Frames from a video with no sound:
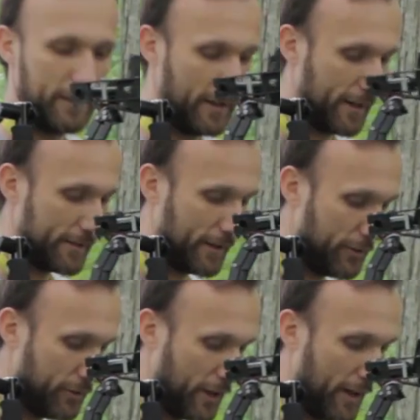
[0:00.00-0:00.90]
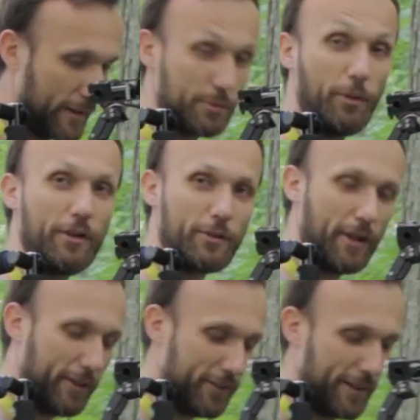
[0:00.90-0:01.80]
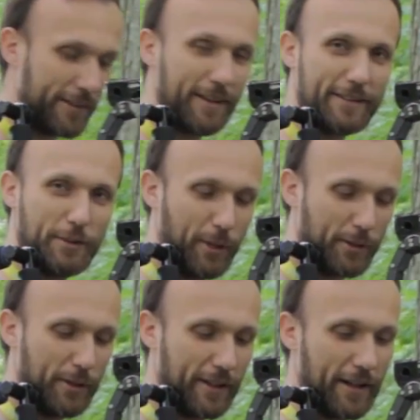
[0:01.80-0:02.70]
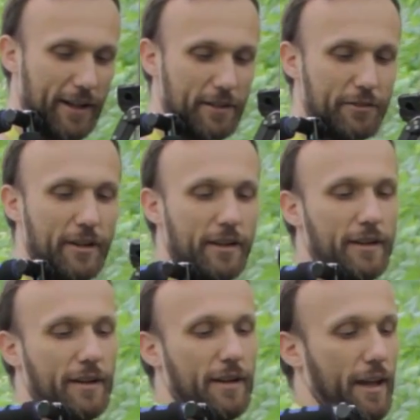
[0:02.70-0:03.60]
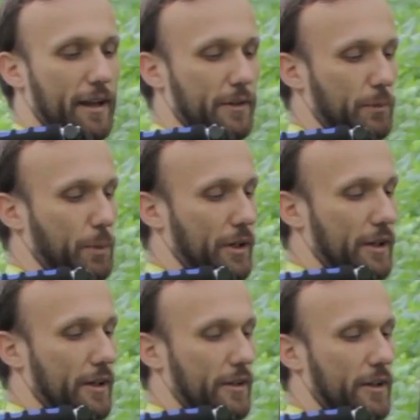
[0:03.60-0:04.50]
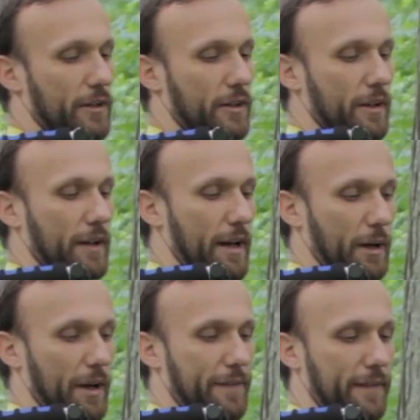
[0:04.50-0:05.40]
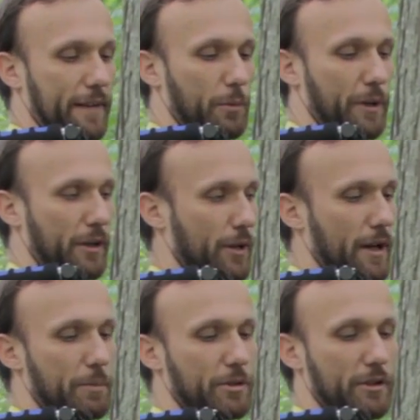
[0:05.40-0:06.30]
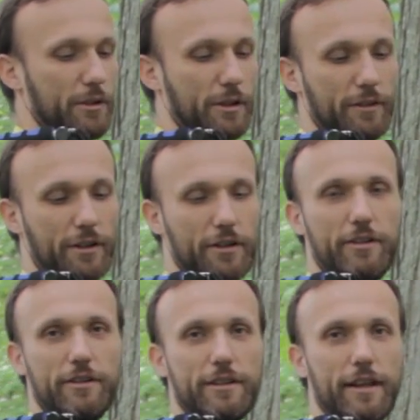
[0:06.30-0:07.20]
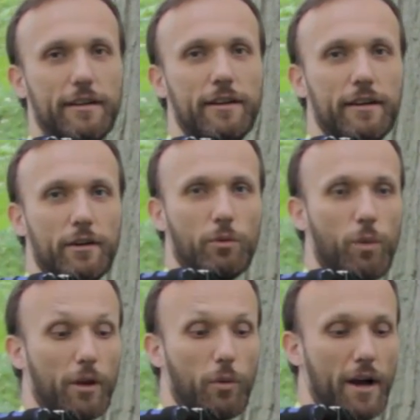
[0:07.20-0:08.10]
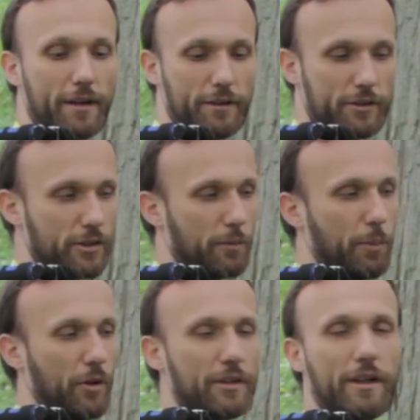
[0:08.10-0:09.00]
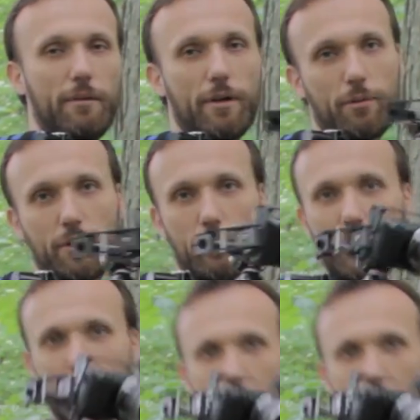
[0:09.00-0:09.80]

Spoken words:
like I said, if you get a smaller radio, not like this big one that I have, and you put it here, I think that would be a great option, and you can very easily then, while walking, sort of point the camera where you want it